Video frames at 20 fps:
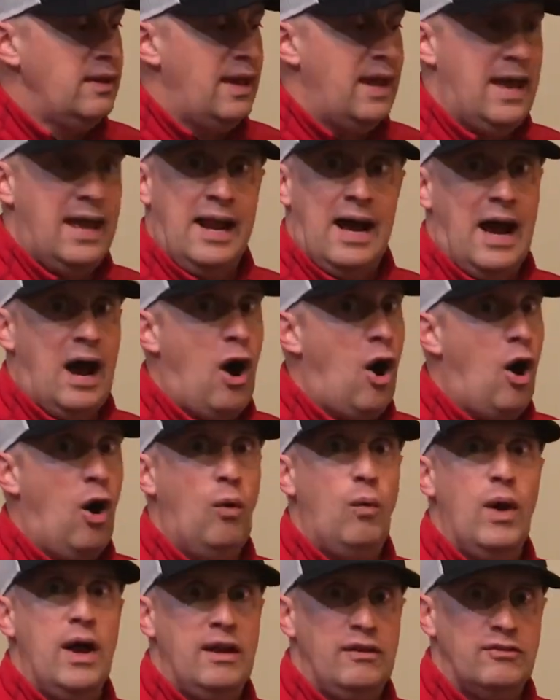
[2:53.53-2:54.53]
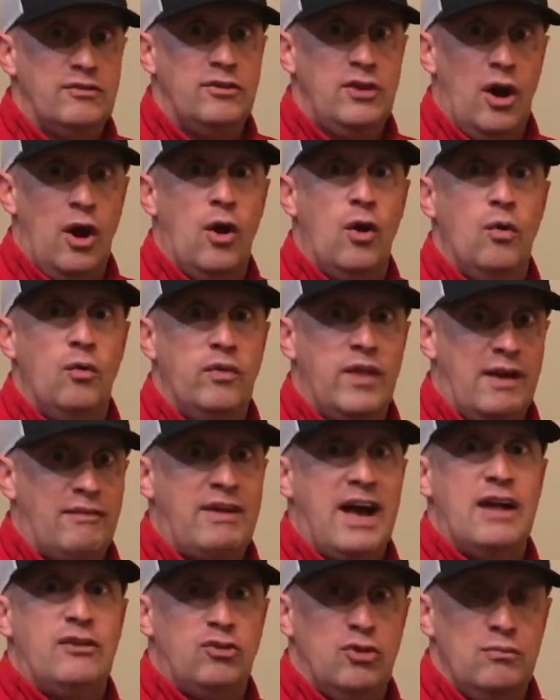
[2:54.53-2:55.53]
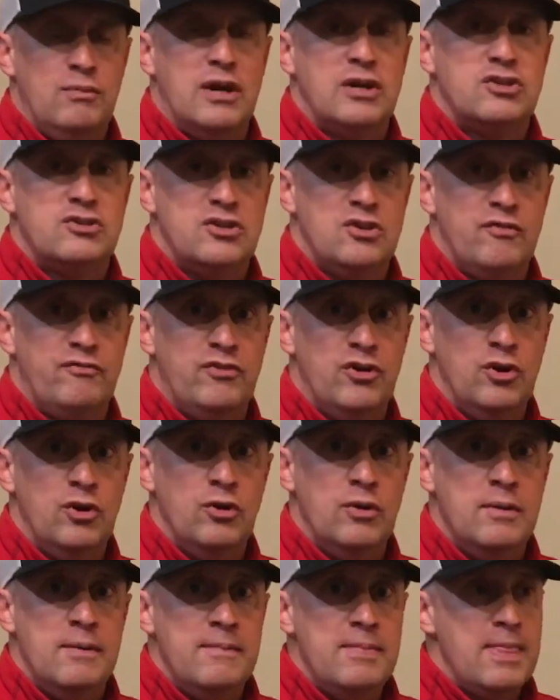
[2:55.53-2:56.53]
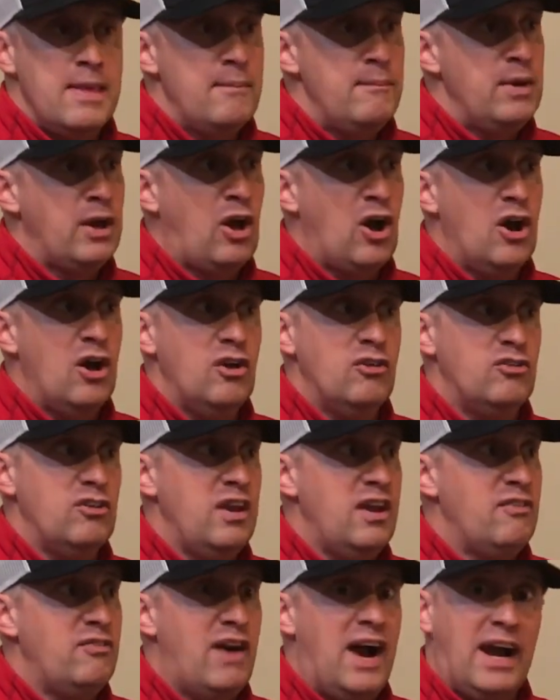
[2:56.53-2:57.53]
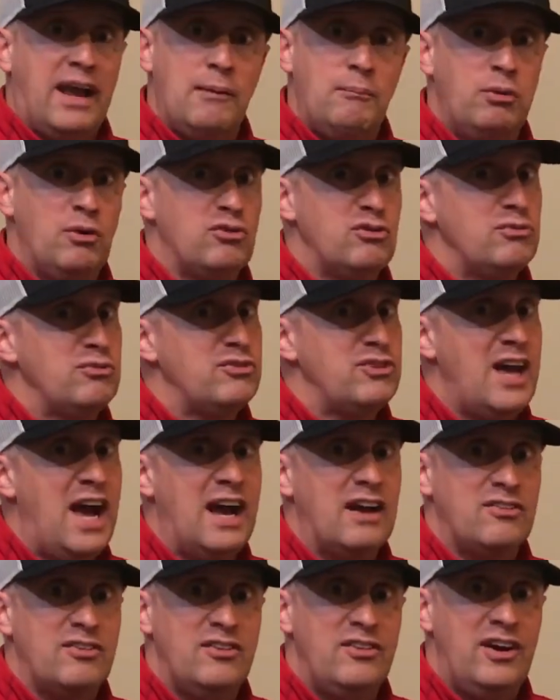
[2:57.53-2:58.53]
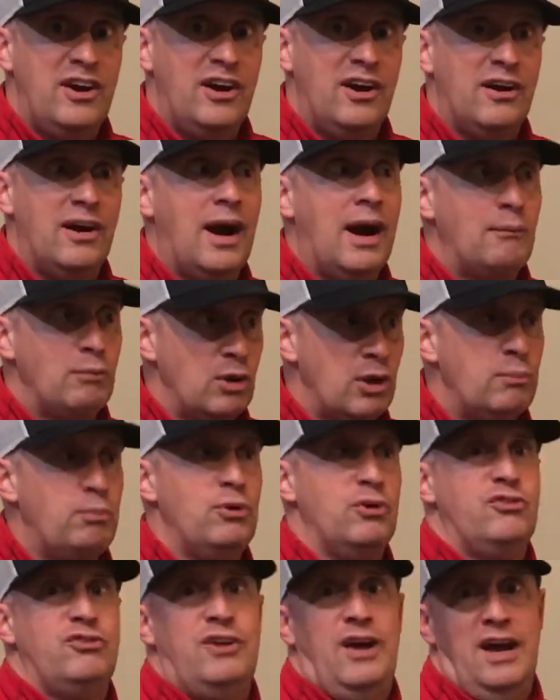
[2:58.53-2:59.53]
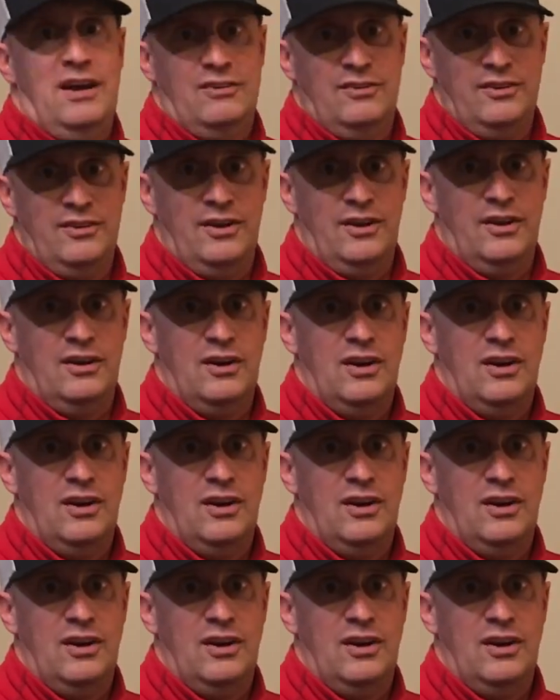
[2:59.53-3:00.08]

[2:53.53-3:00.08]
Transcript: And I always know that I've got too much food, because if I can put some snacks in there, I'm going to put snacks in there.